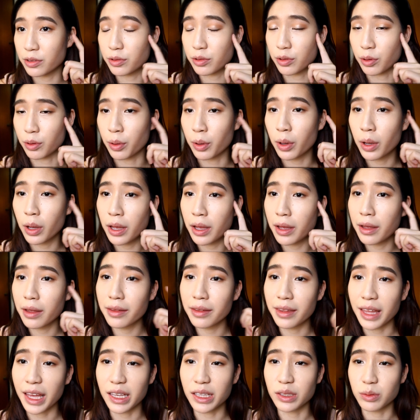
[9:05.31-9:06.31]
So
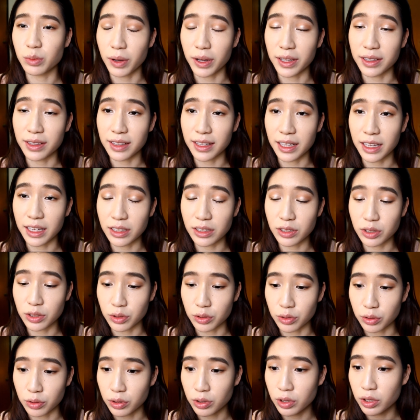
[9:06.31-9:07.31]
that is one thing
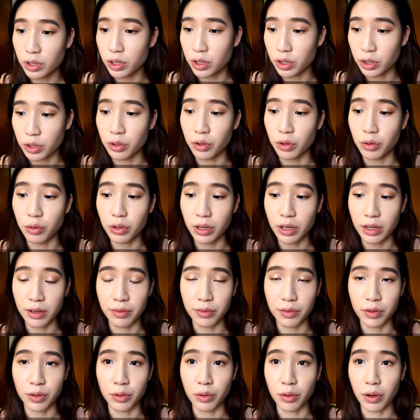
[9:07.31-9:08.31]
to note
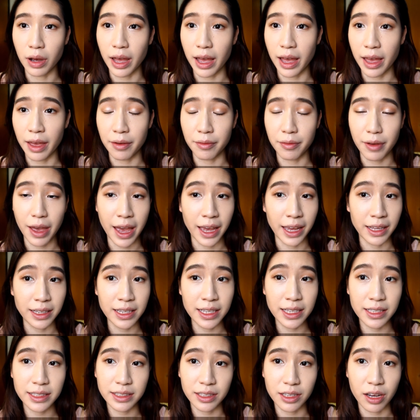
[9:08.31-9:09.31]
if you have
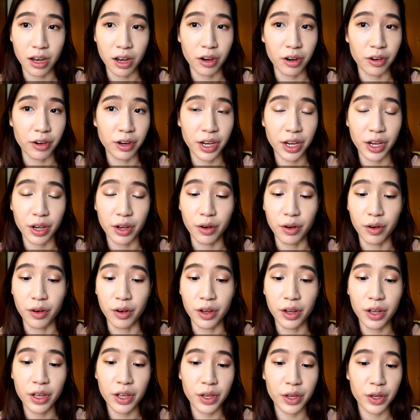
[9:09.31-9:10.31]
acne scarring, or
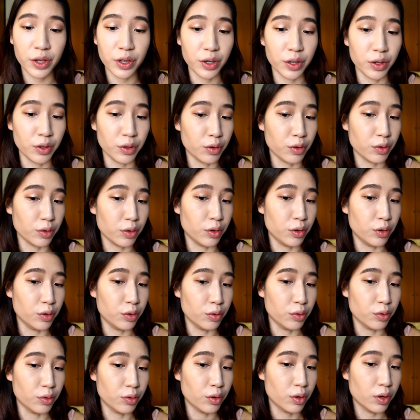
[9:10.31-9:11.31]
you know,
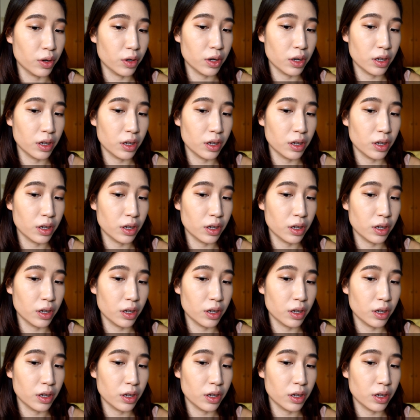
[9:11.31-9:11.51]
you